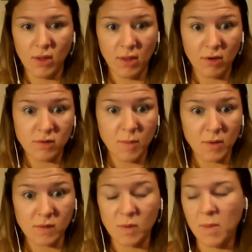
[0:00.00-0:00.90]
that you're
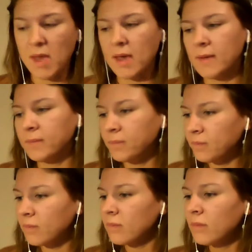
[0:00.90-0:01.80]
supposed to be in.
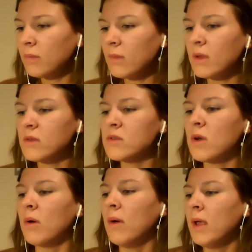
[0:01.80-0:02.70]

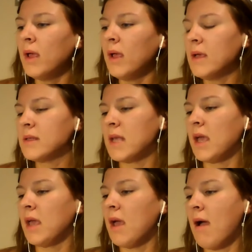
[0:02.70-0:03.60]
So
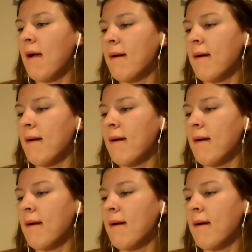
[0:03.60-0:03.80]
say